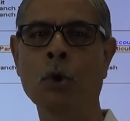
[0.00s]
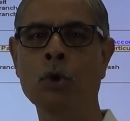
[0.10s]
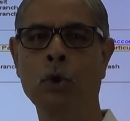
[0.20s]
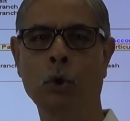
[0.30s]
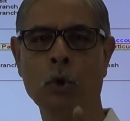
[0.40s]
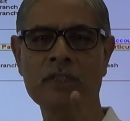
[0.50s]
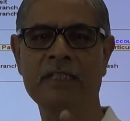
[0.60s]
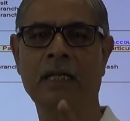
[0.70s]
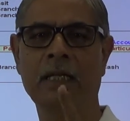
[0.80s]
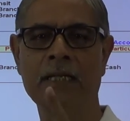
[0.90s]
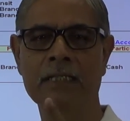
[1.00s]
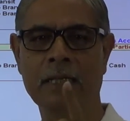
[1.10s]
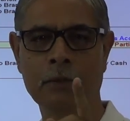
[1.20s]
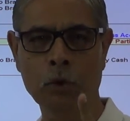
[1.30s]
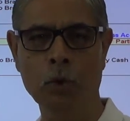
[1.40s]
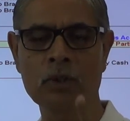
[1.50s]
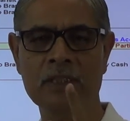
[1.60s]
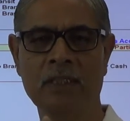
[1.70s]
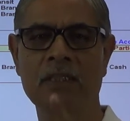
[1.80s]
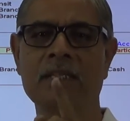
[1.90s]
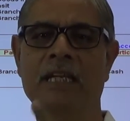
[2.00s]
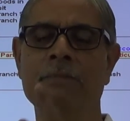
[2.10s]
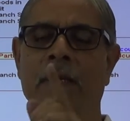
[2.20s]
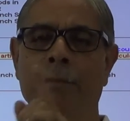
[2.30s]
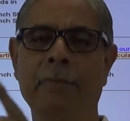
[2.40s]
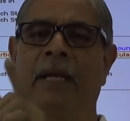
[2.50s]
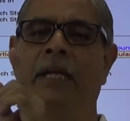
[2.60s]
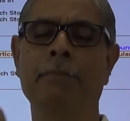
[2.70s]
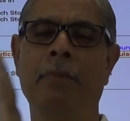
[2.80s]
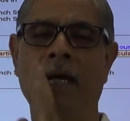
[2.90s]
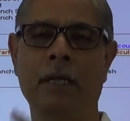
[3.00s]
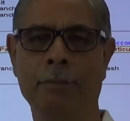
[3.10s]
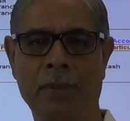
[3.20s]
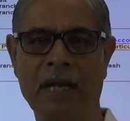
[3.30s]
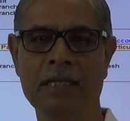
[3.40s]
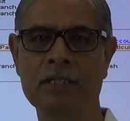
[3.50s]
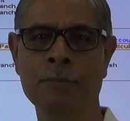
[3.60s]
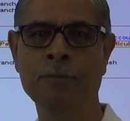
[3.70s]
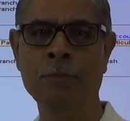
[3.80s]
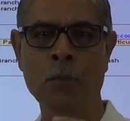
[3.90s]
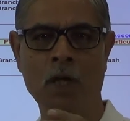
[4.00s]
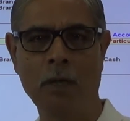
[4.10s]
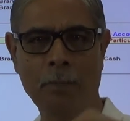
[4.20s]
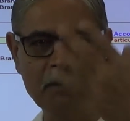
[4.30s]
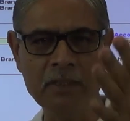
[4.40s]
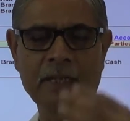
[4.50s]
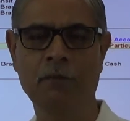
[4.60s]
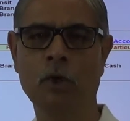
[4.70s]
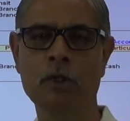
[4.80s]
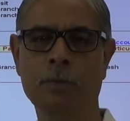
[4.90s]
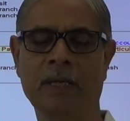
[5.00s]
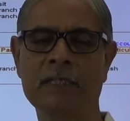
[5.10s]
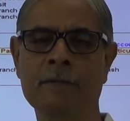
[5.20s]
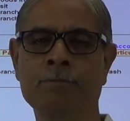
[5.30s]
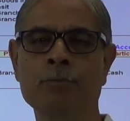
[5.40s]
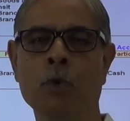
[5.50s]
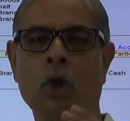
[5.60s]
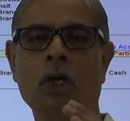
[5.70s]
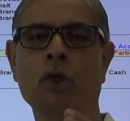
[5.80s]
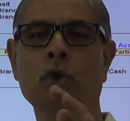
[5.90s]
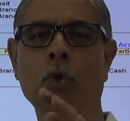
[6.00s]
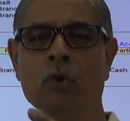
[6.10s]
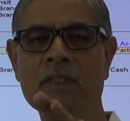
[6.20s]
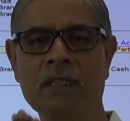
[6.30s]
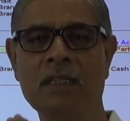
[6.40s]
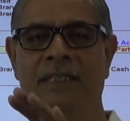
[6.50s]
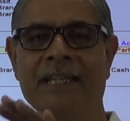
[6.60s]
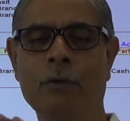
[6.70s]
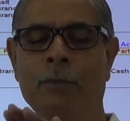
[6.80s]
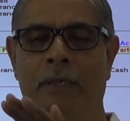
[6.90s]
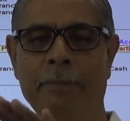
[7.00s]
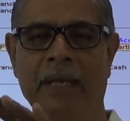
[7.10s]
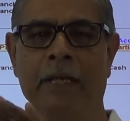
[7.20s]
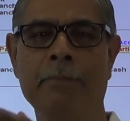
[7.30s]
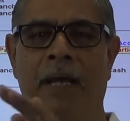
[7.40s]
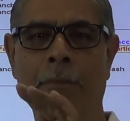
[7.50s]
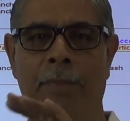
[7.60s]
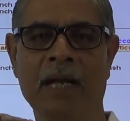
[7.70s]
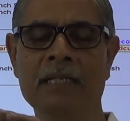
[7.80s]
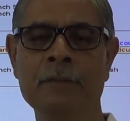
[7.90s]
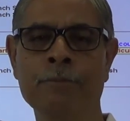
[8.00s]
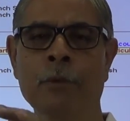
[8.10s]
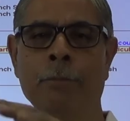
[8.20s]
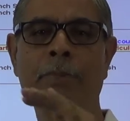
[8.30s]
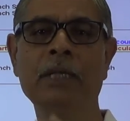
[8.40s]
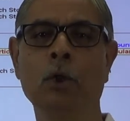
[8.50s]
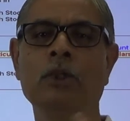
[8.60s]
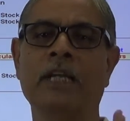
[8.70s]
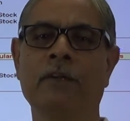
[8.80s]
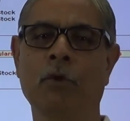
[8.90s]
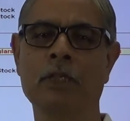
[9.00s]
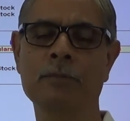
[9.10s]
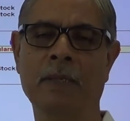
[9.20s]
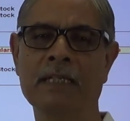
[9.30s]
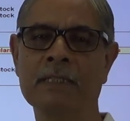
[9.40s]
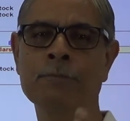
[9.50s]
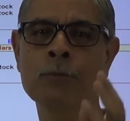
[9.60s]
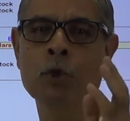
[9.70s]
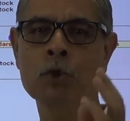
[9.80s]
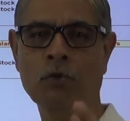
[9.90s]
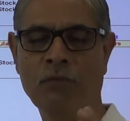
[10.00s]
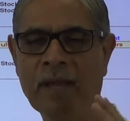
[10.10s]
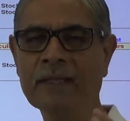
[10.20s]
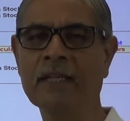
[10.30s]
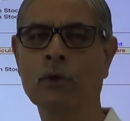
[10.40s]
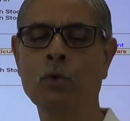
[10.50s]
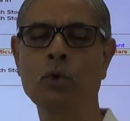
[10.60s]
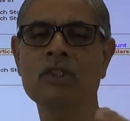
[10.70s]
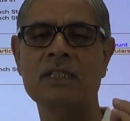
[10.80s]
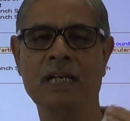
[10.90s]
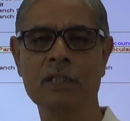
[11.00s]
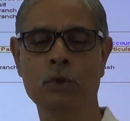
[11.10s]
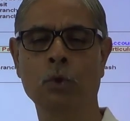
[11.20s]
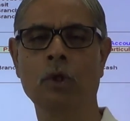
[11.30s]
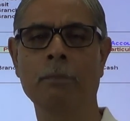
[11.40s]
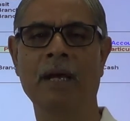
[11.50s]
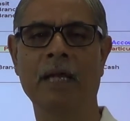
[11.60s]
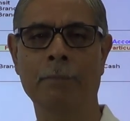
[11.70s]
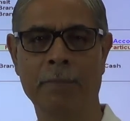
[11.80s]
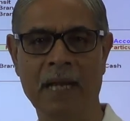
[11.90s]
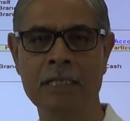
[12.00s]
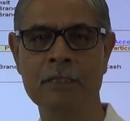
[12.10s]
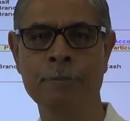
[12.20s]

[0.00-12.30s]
No sale is no sales has been made by branch above the invoice price or no sales have been made by a branch below the invoice price. So when the goods are sold by a branch